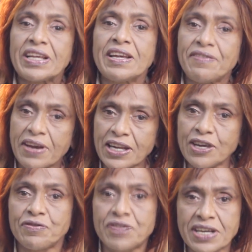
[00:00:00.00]
if any
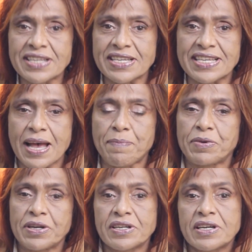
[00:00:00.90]
of these has
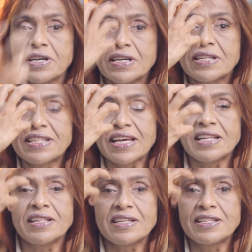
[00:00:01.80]
happened,
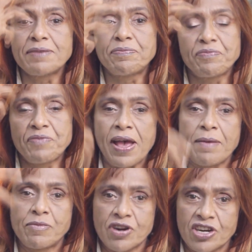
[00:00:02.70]
then the
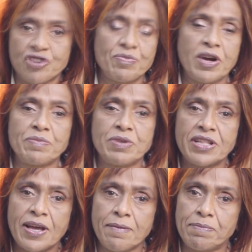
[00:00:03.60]
hemorrhage might be
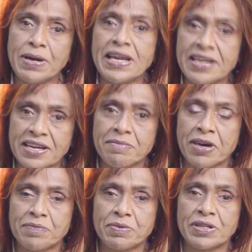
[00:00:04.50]
there, bleeding
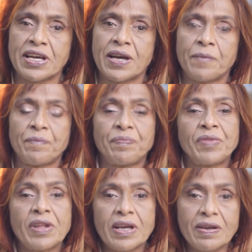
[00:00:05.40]
might be there.
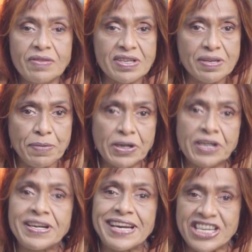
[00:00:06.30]
If there is a
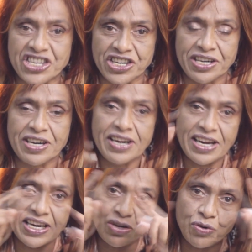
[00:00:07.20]
penetration
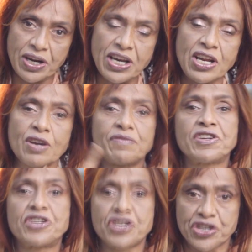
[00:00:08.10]
into any of
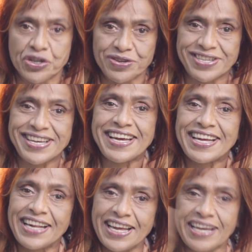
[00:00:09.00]
the tissues,
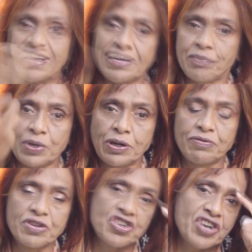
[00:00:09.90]
like one
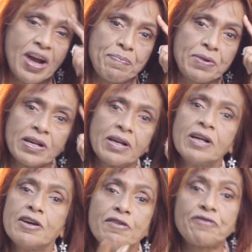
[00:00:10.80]
of the shrapnel
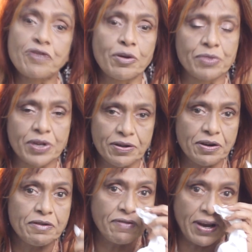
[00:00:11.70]
from the
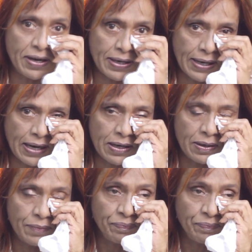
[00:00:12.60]
firecracker,